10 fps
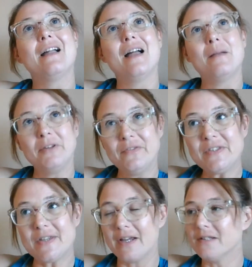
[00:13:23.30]
I believe
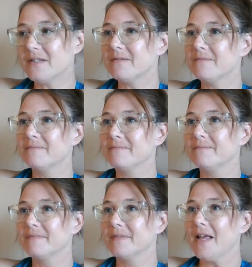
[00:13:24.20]
in science
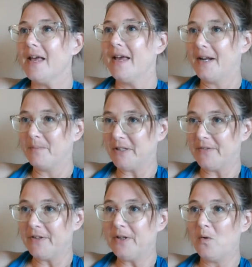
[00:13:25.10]
and I
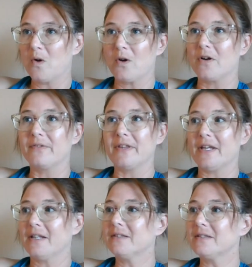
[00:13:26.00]
believe in the order of
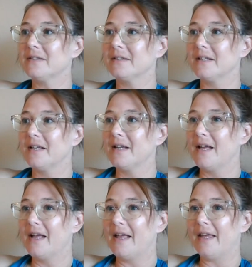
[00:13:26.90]
things
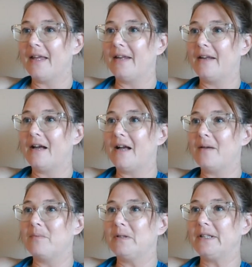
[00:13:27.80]
and
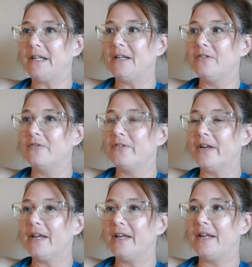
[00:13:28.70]
I believe
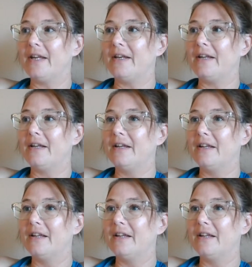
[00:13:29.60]
in